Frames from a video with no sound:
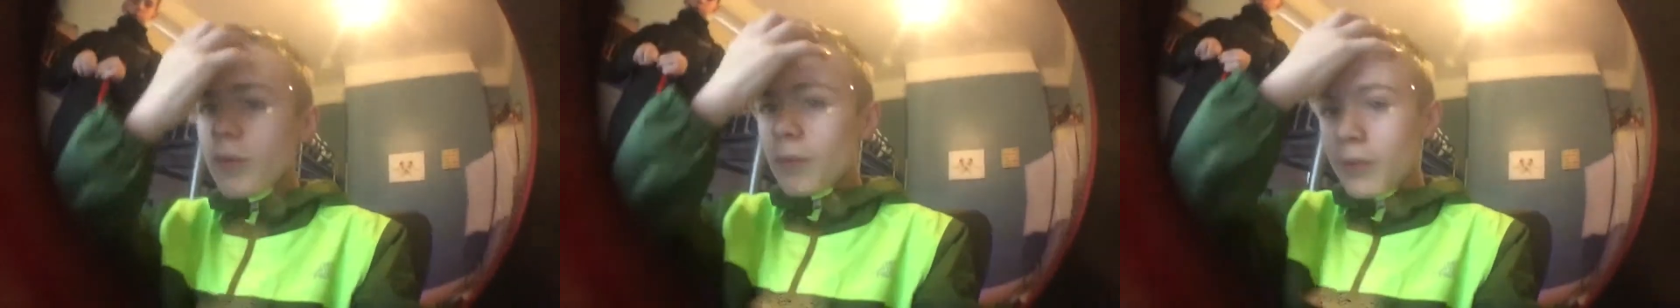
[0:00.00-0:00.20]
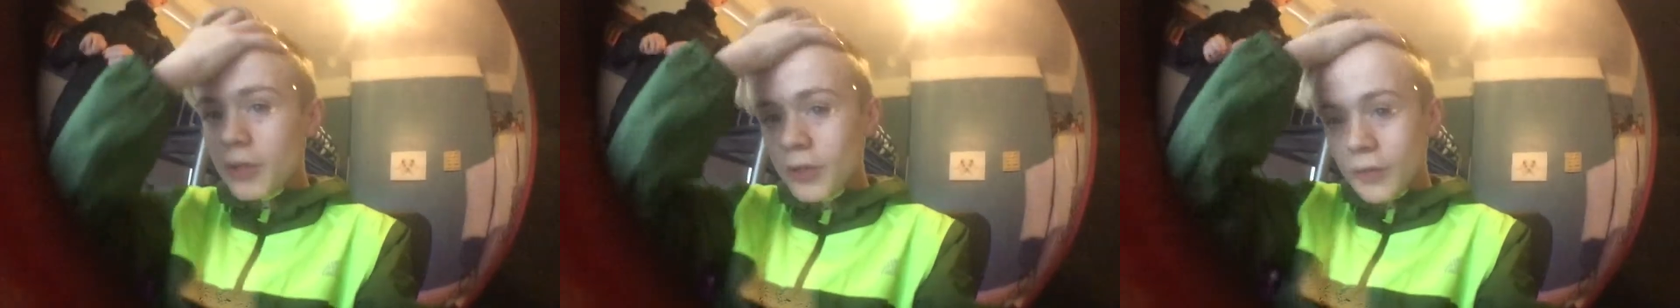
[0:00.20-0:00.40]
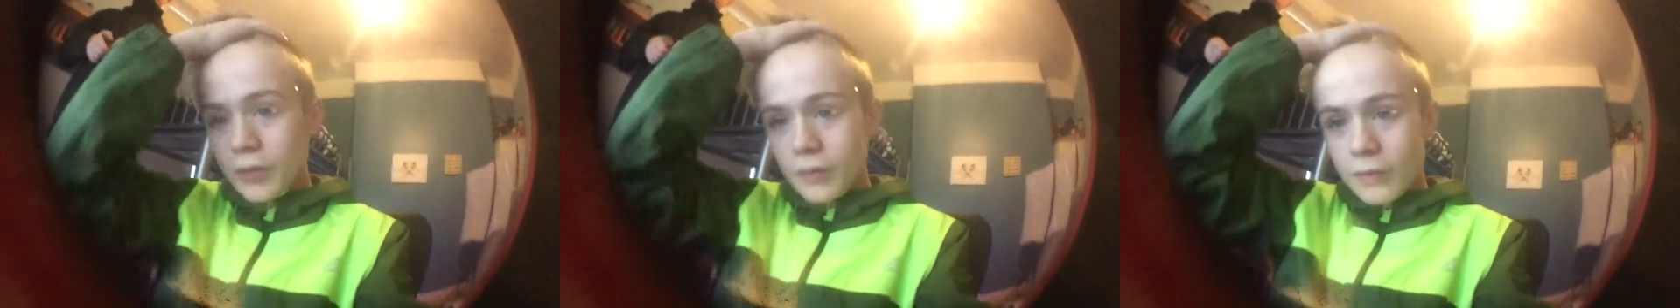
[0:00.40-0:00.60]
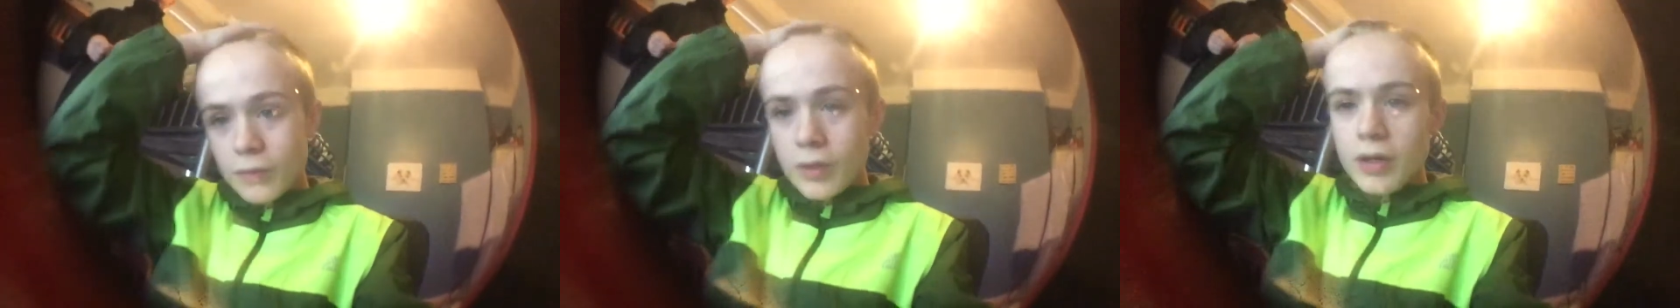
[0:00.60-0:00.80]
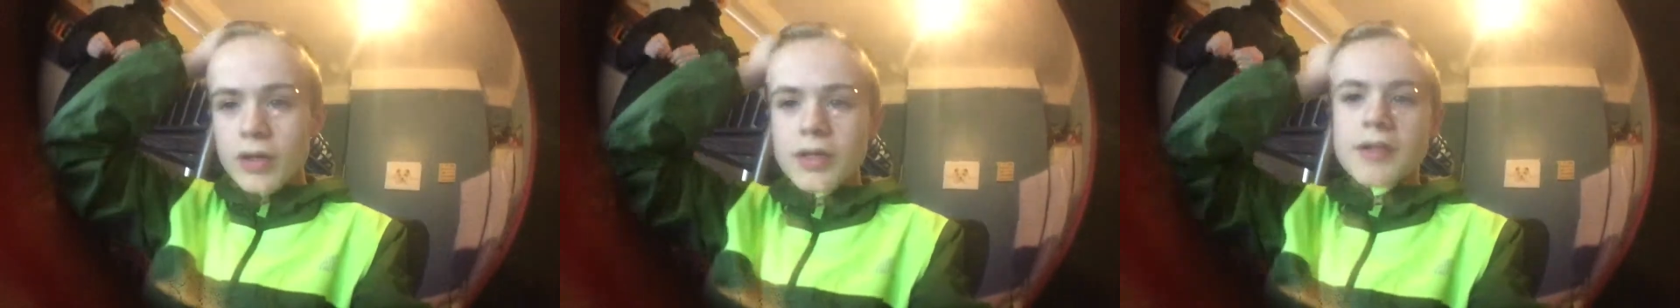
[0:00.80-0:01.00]
We don't know
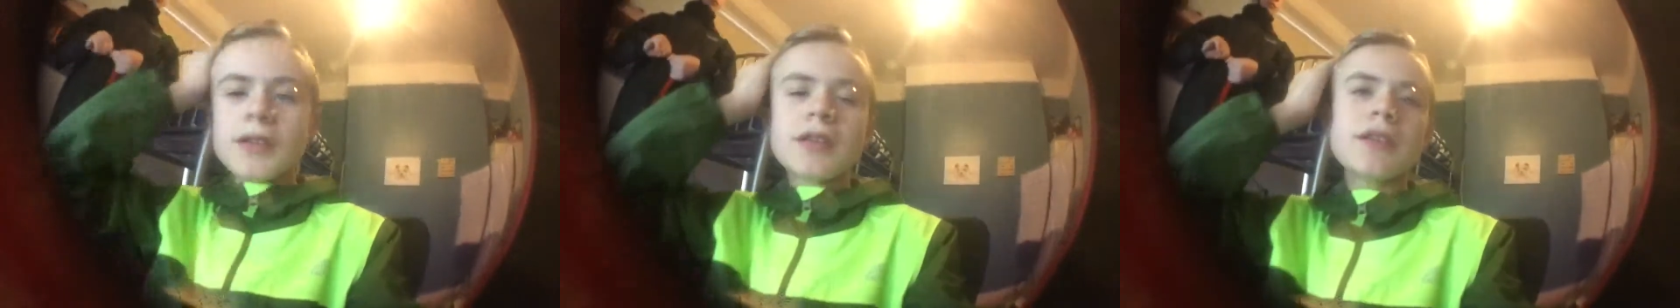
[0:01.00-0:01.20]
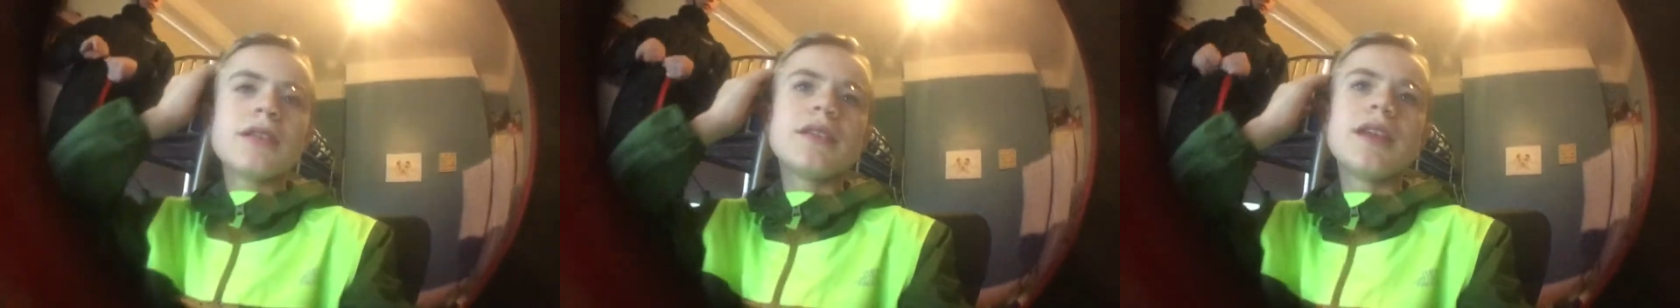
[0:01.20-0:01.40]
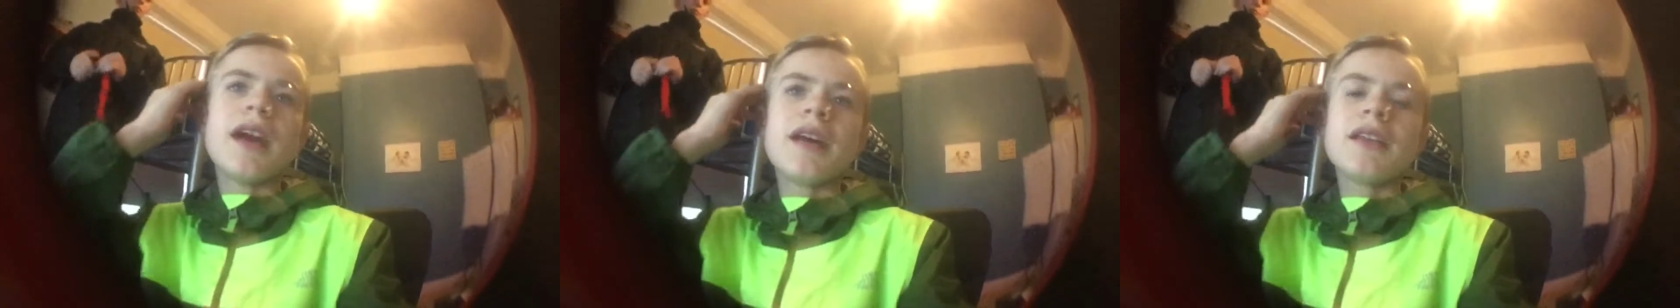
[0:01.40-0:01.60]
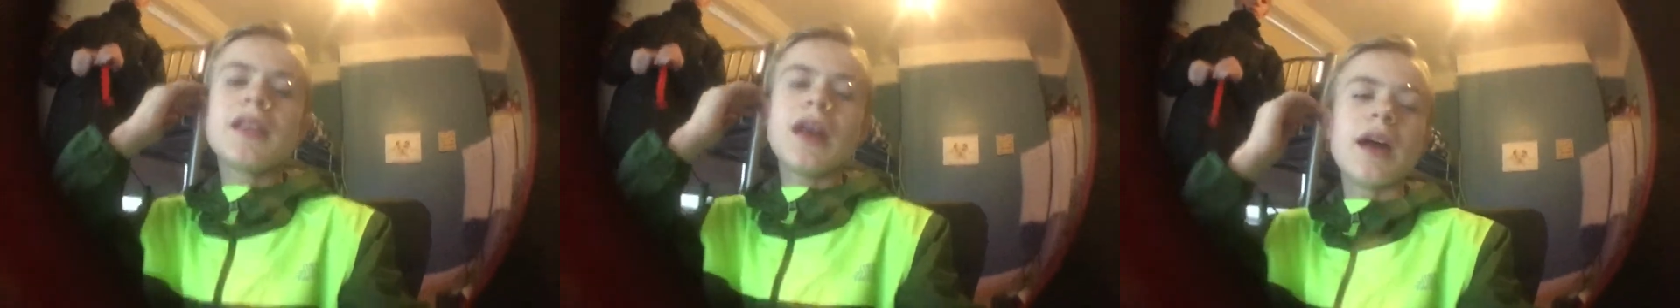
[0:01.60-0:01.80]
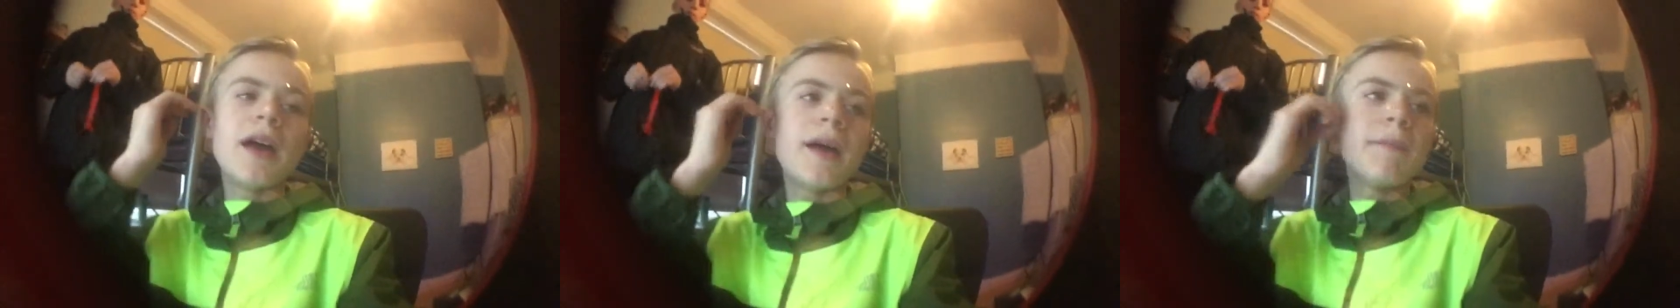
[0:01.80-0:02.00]
what
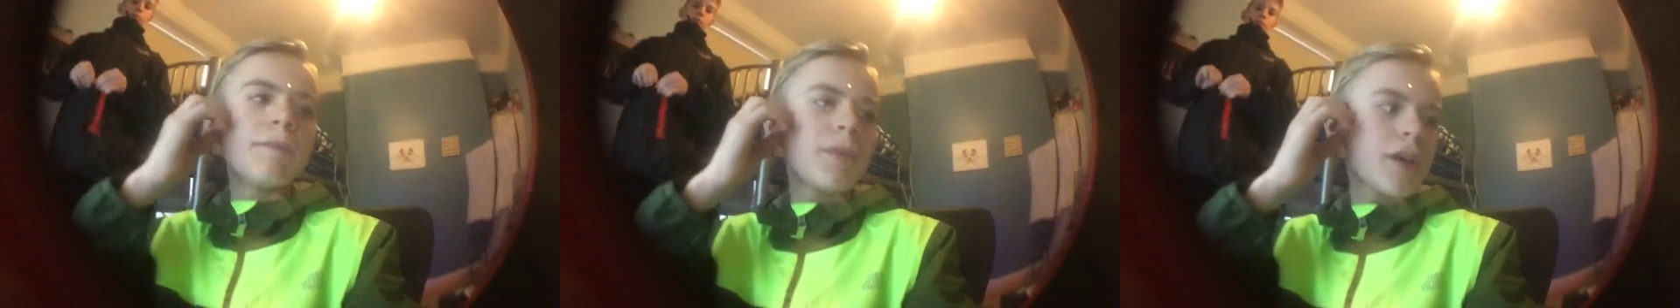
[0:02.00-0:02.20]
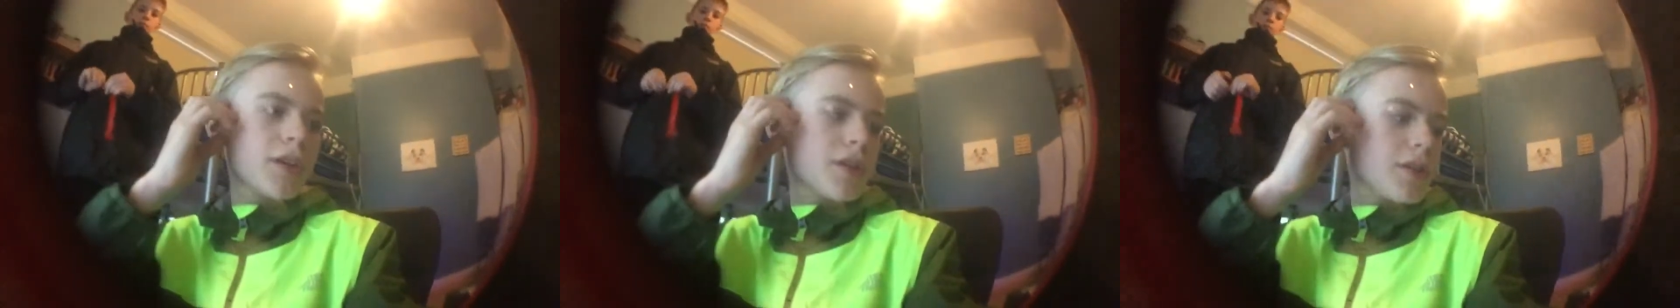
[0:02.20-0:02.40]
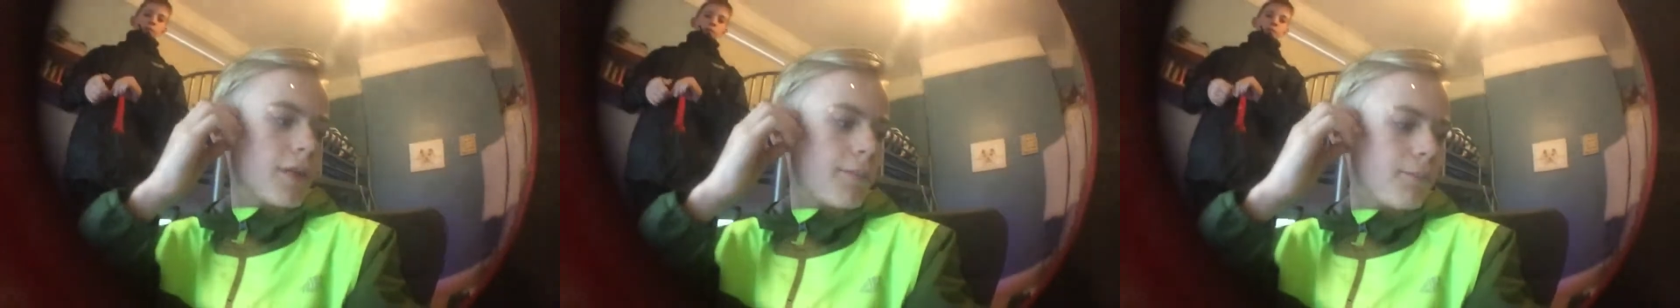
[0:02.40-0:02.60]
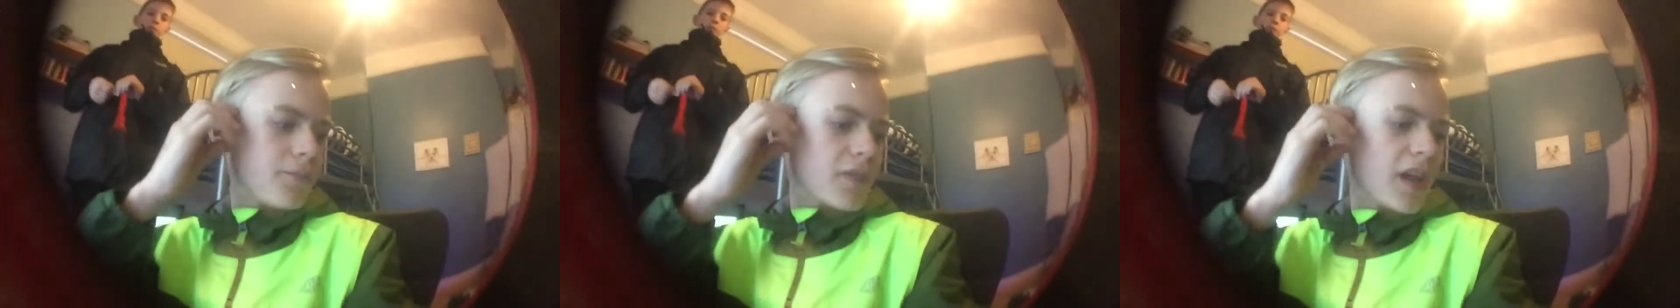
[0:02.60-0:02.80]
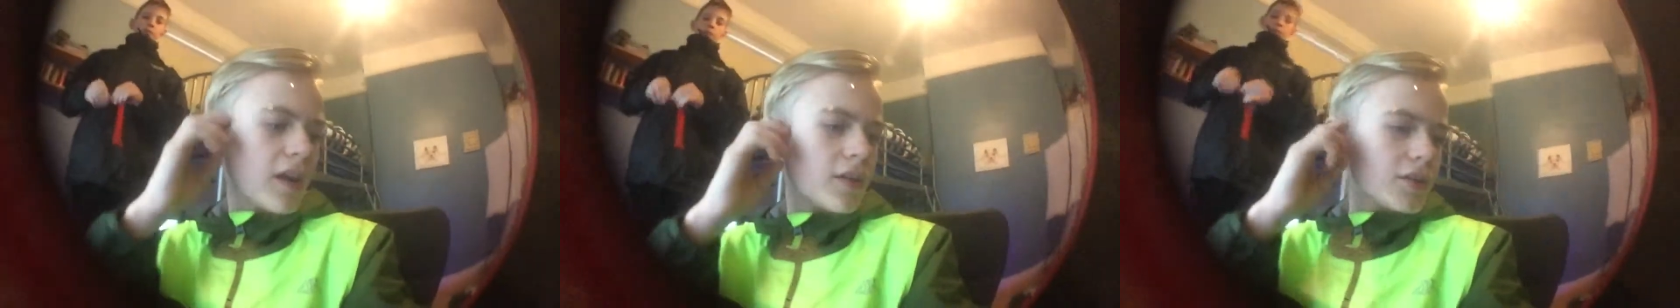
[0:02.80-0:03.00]
yet, but
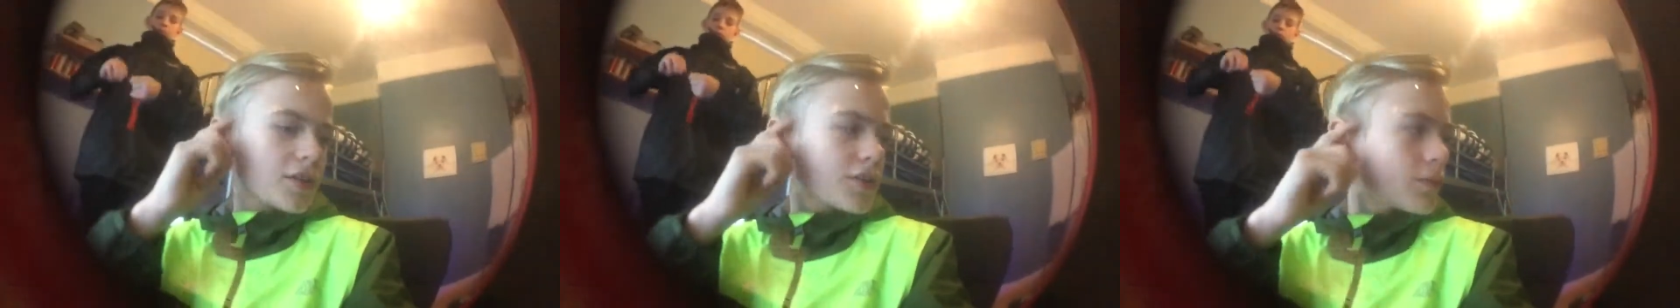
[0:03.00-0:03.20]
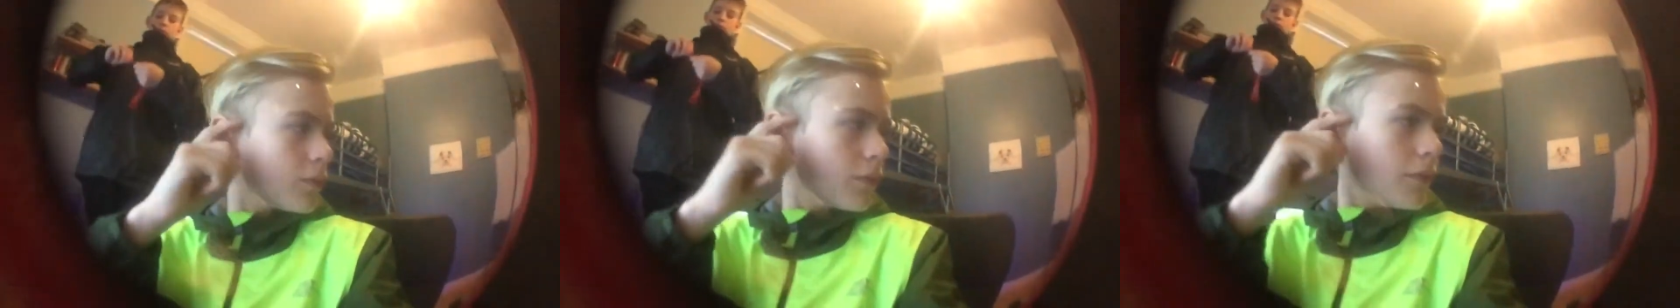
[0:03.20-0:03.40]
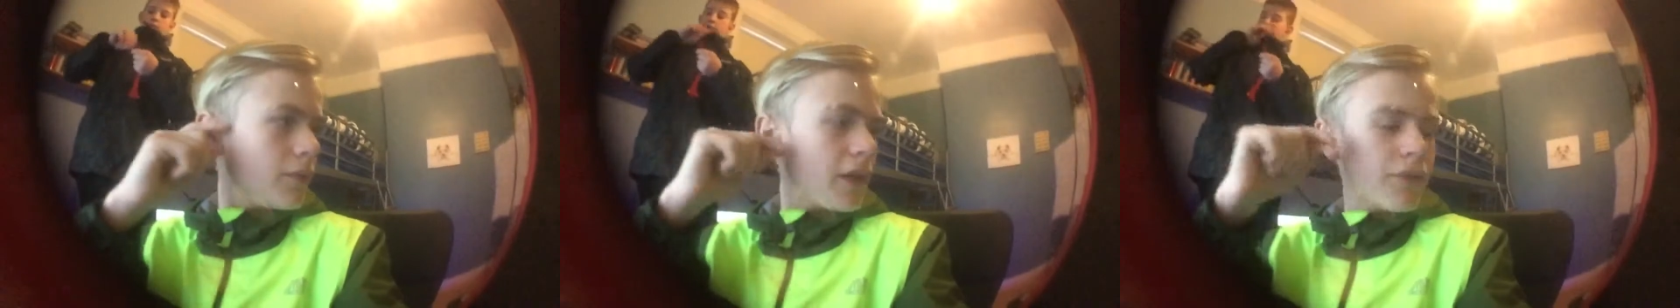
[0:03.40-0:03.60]
tell us...